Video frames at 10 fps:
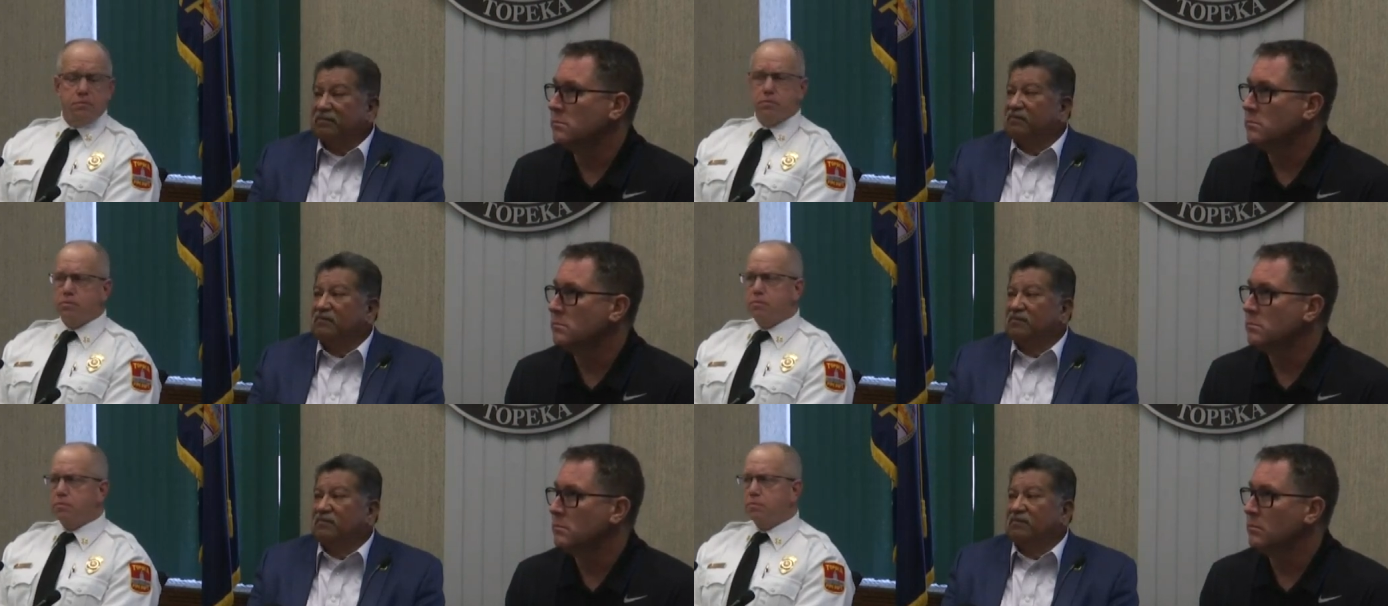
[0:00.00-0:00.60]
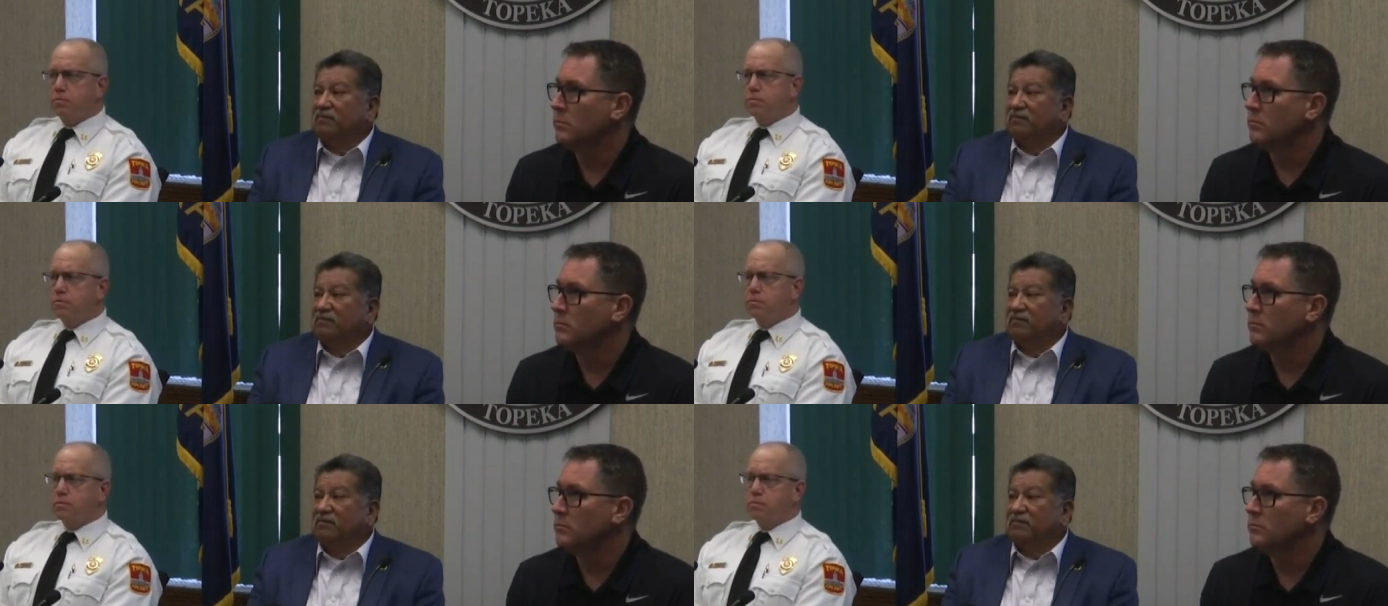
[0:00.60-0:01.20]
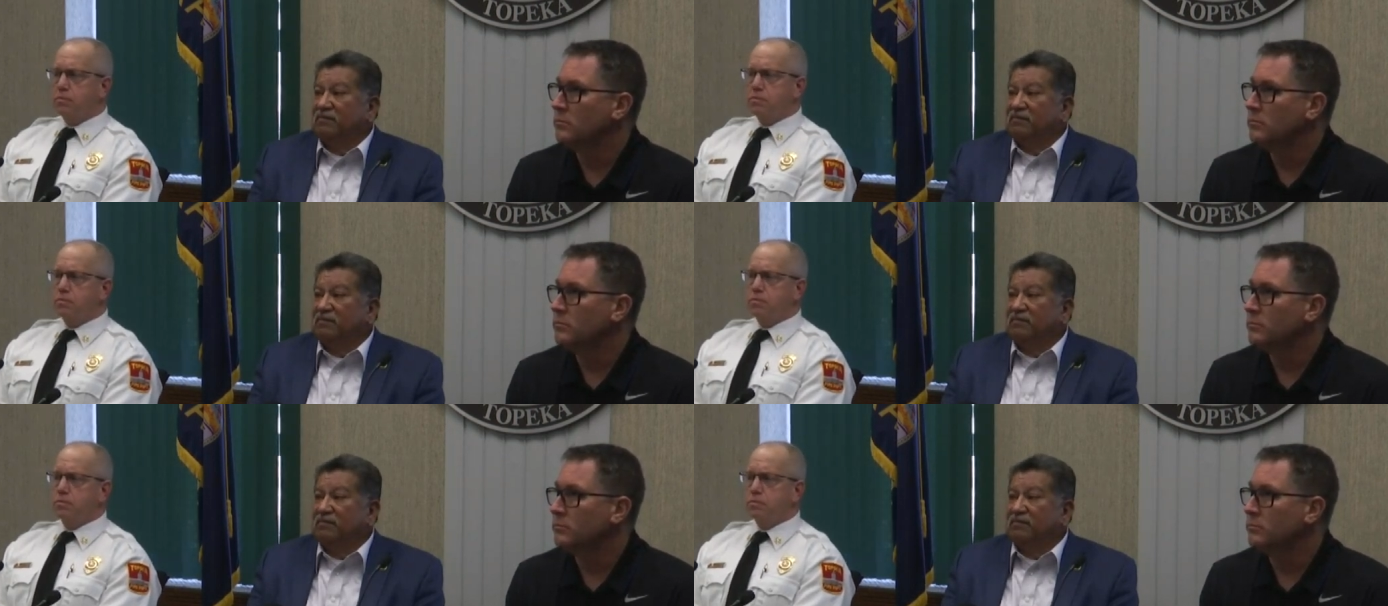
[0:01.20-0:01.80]
Speaker 1: What is told to these
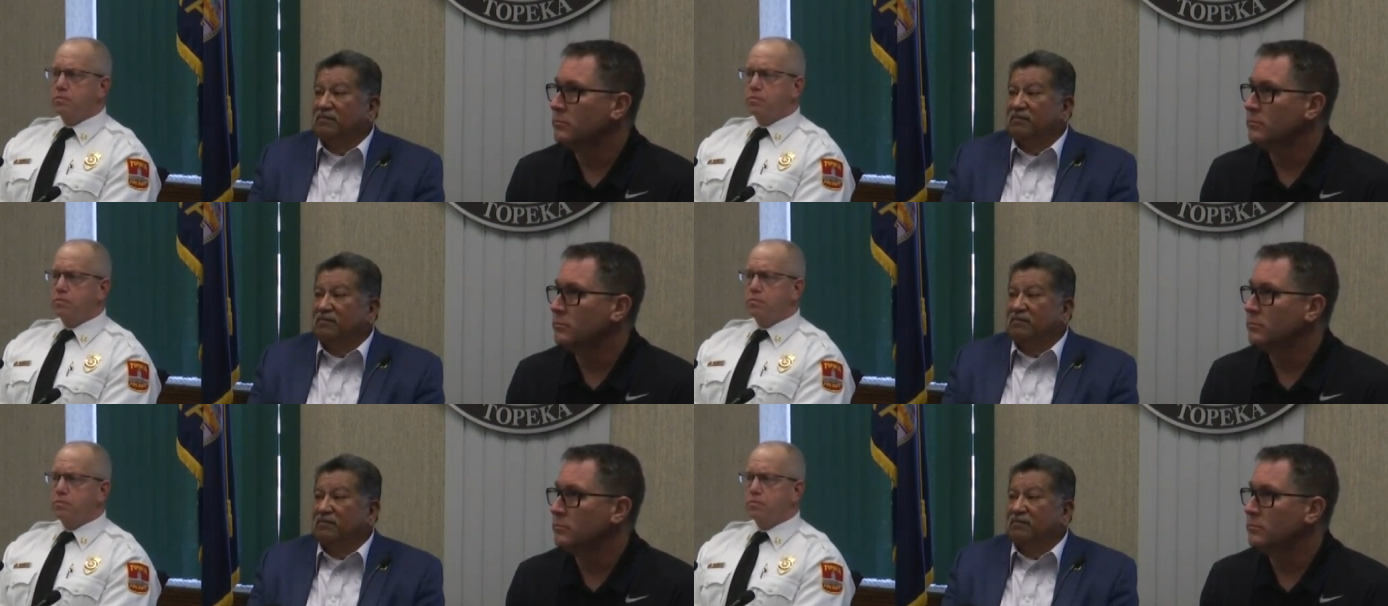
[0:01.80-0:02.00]
people